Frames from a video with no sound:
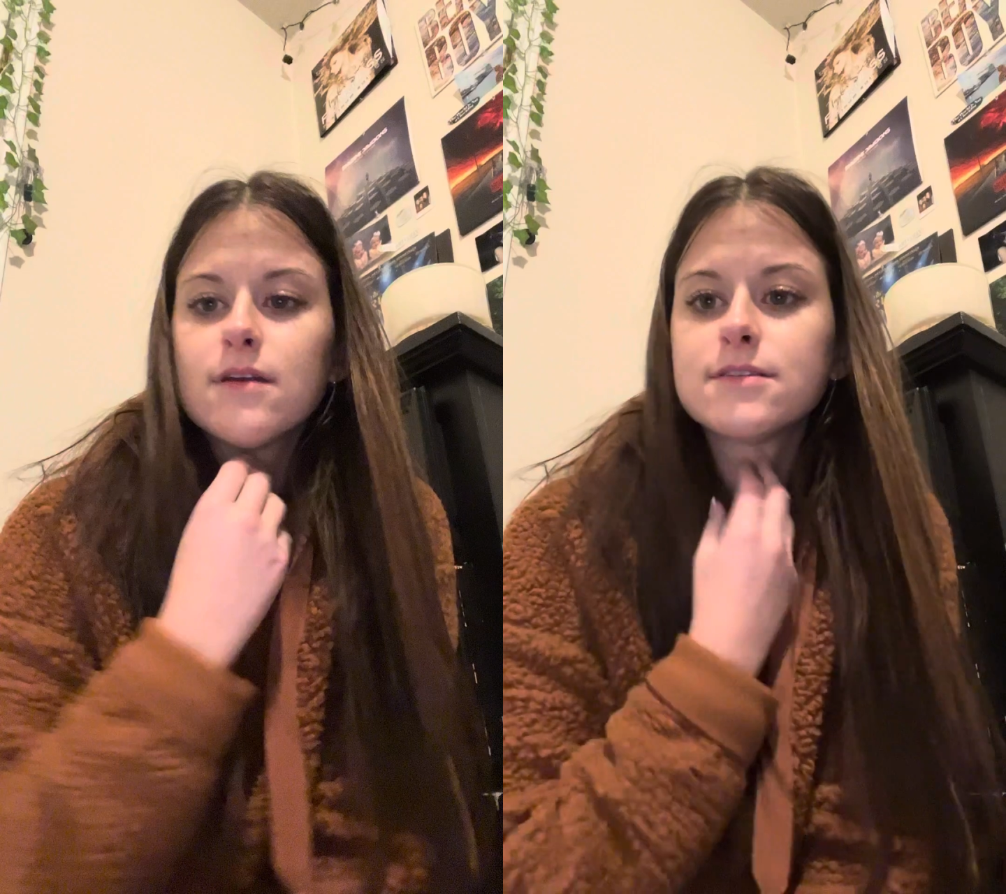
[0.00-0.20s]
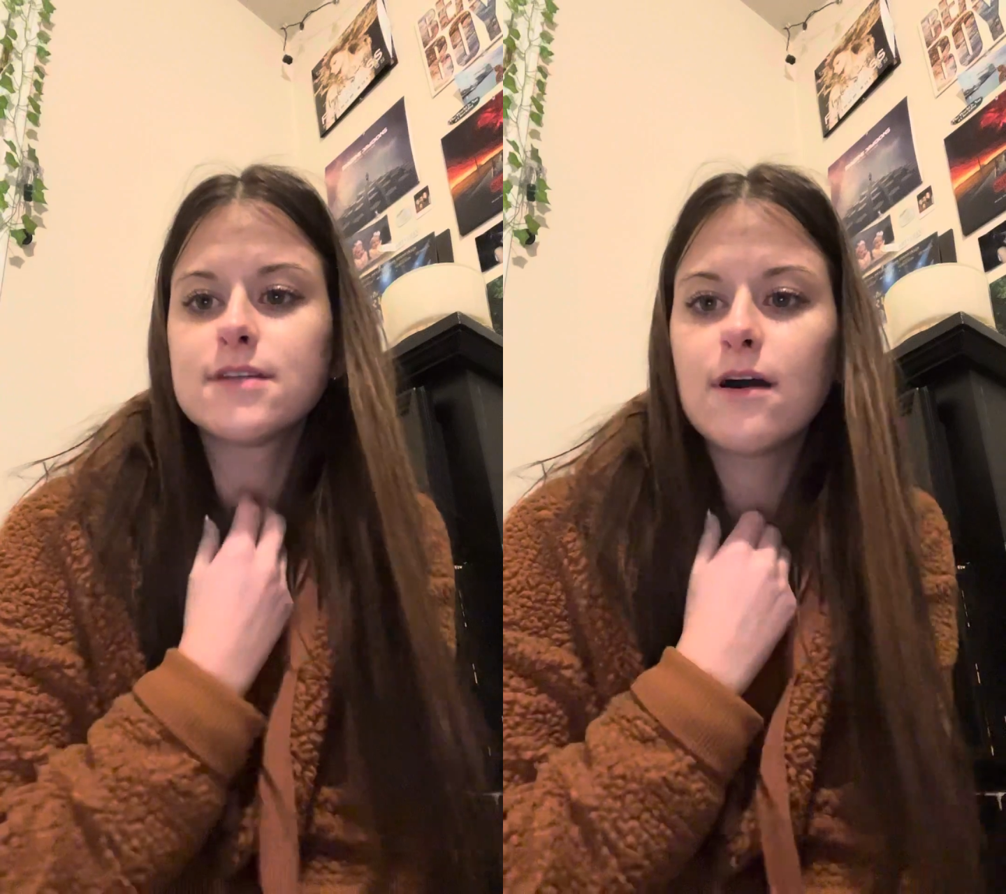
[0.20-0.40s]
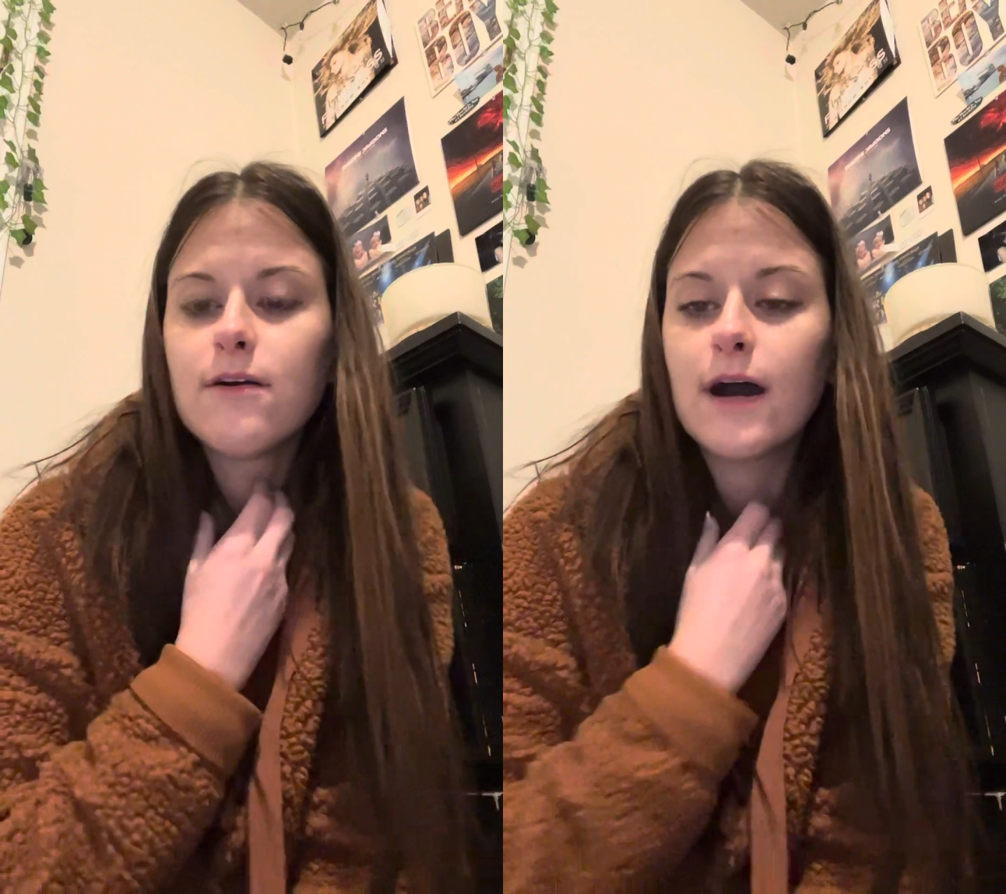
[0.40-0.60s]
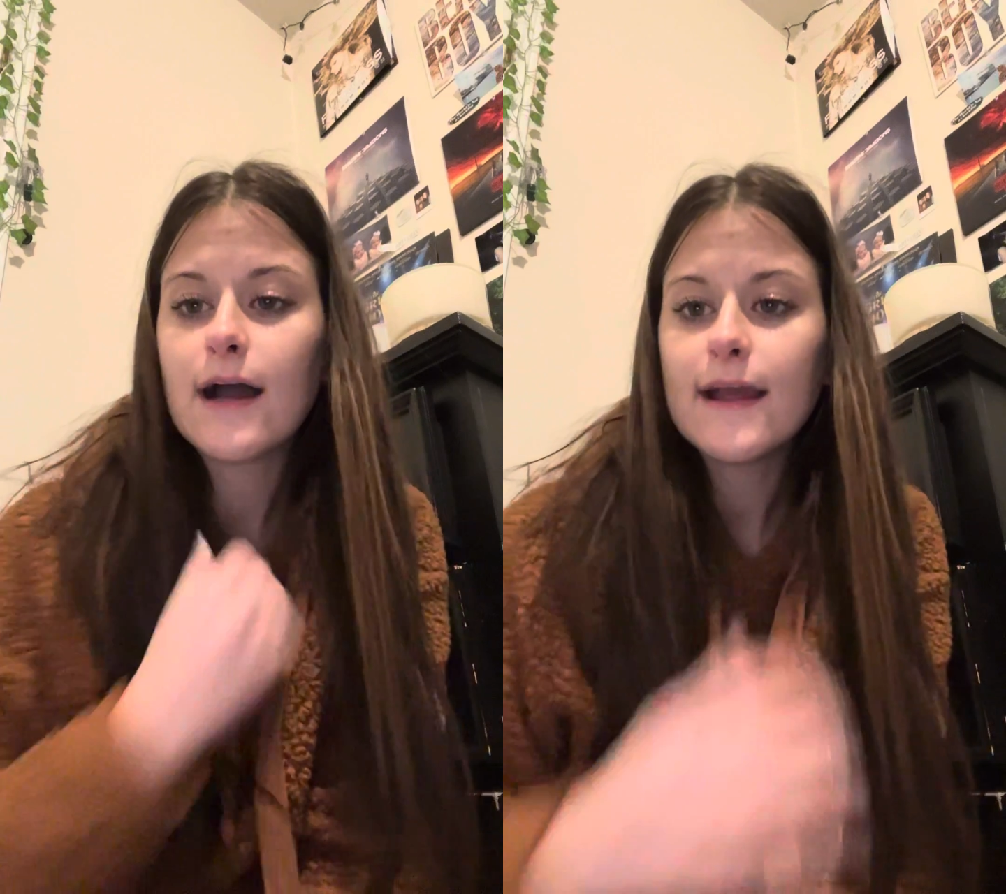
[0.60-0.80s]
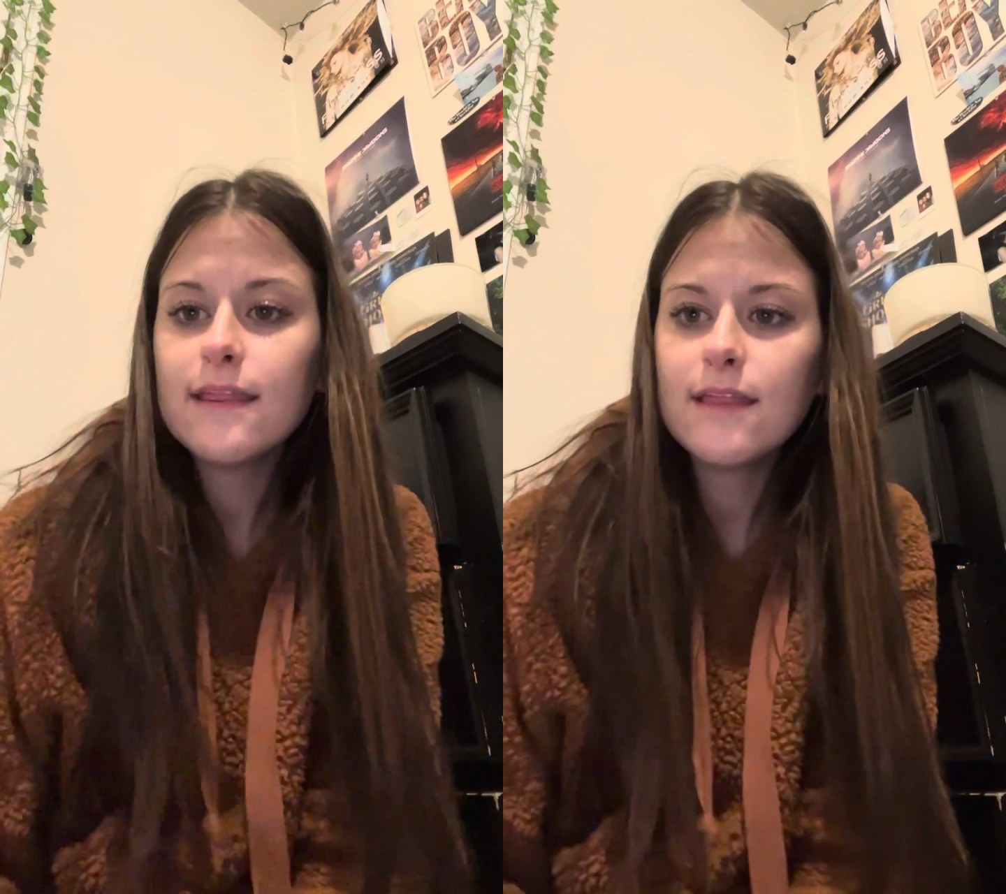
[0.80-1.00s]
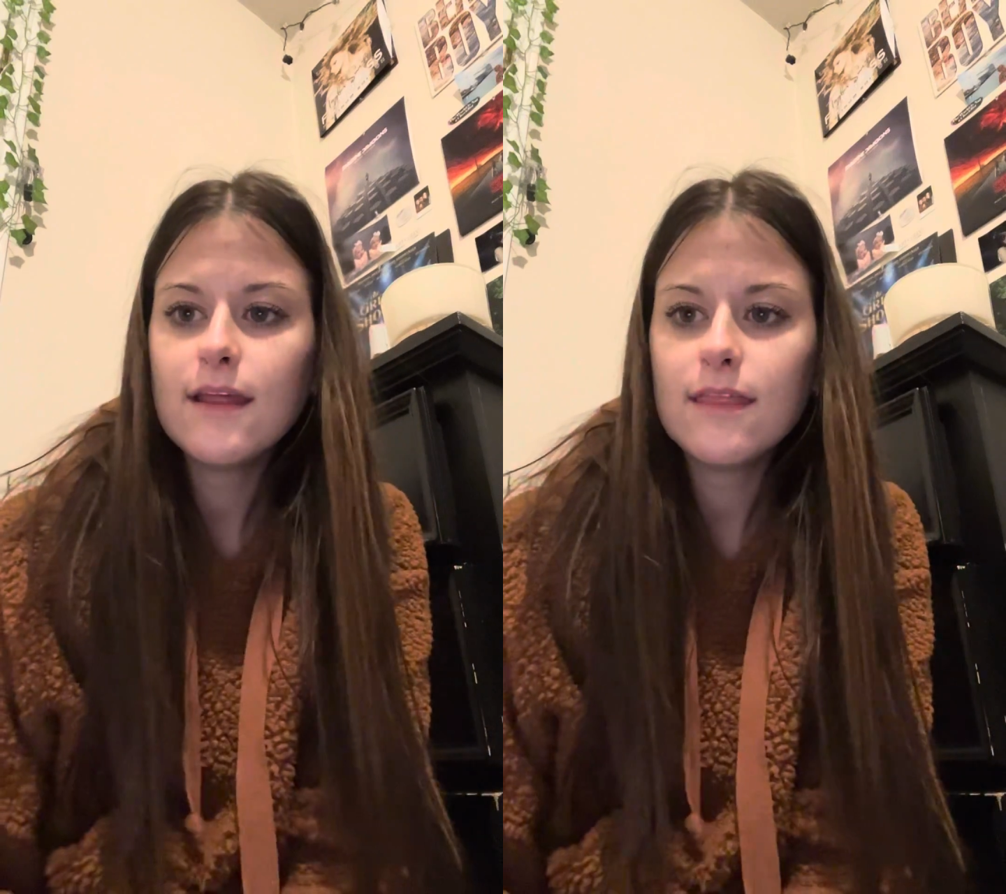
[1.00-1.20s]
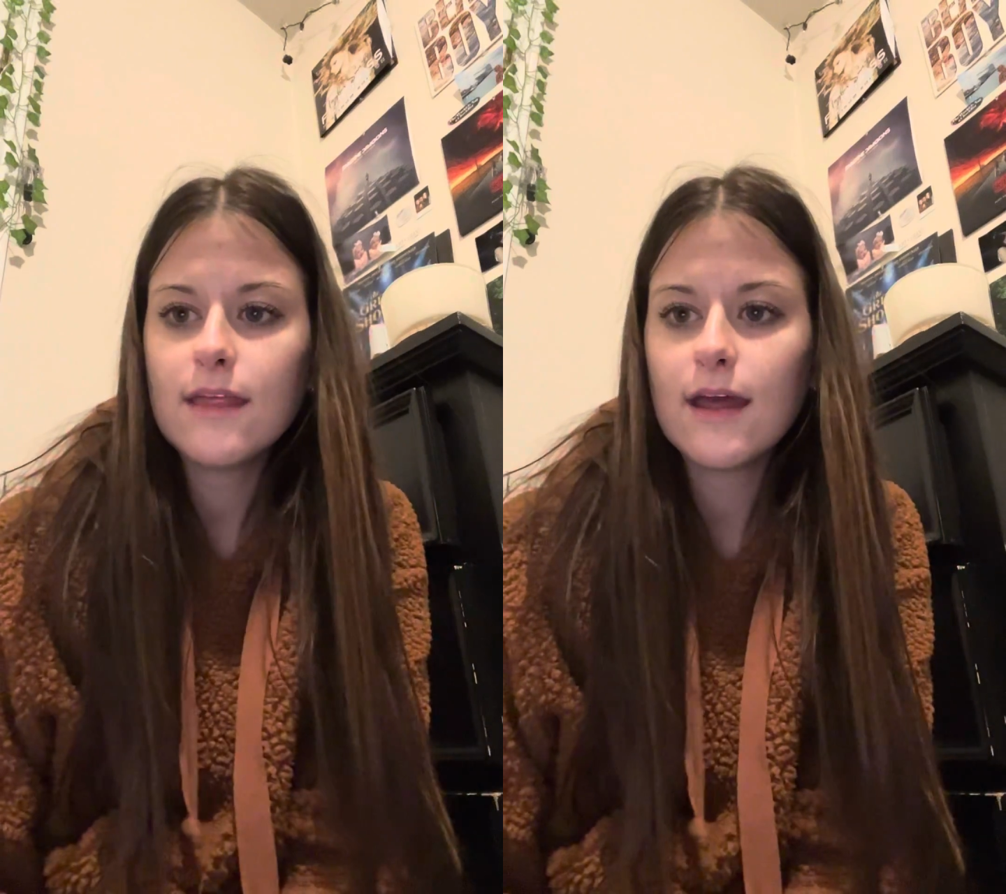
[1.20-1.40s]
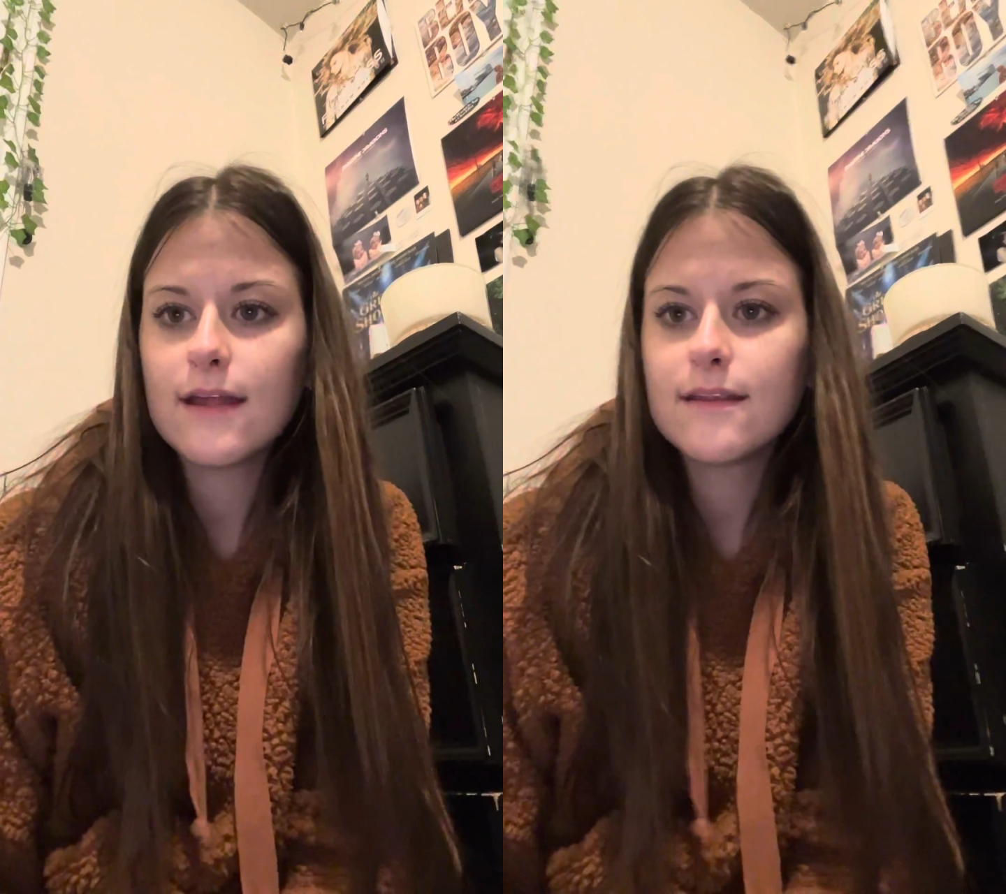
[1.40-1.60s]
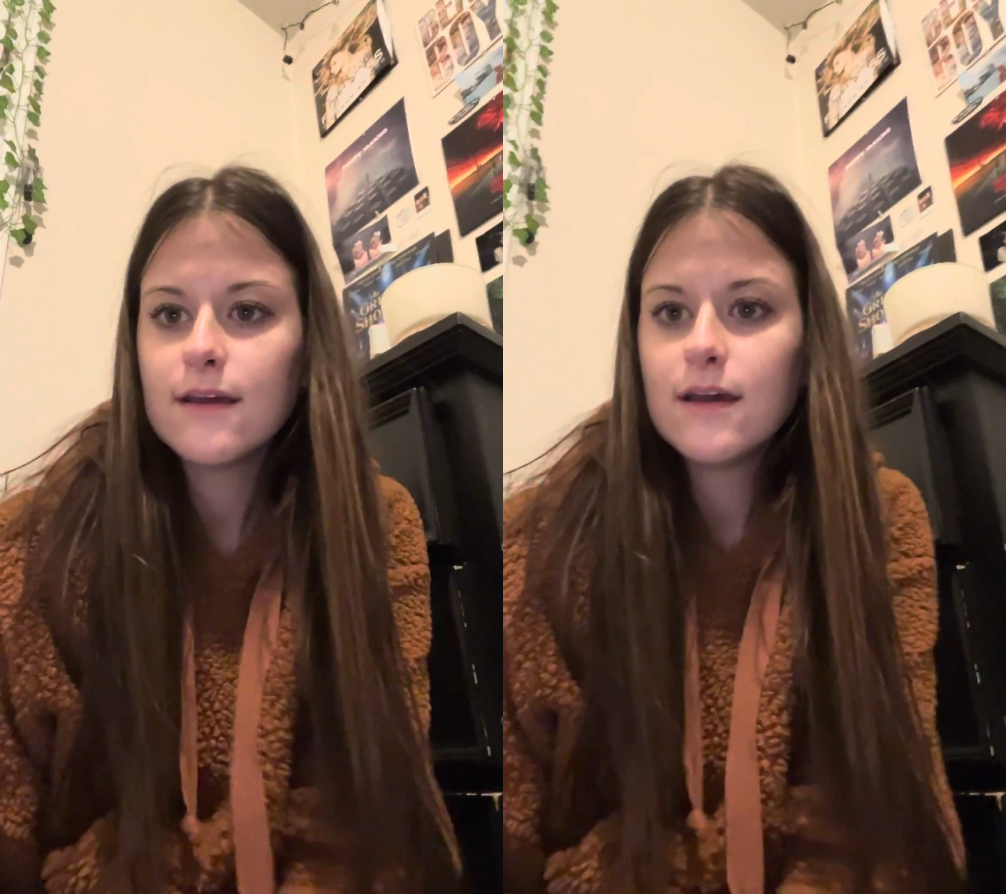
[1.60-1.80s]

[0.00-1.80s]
So I think that